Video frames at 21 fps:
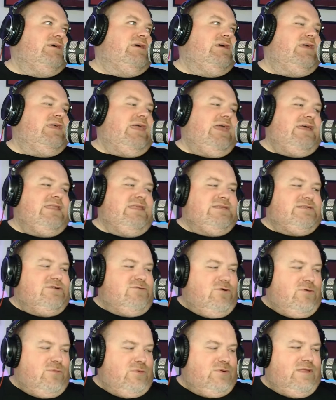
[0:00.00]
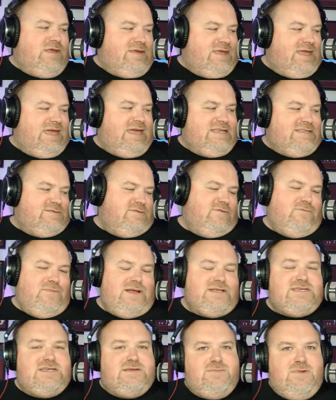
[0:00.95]
Again, it's horrible that you get these sort of
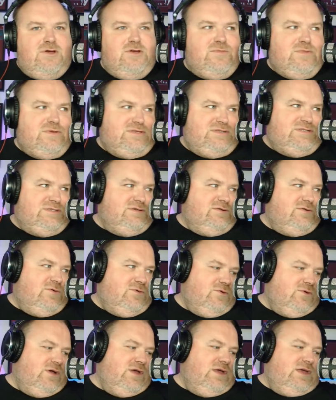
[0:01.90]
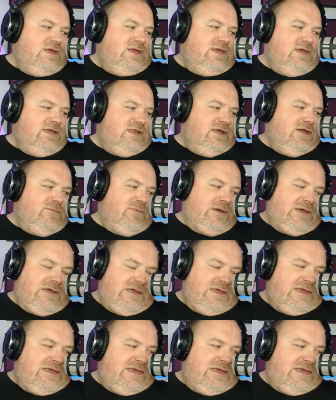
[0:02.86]
magic moments, or you know. But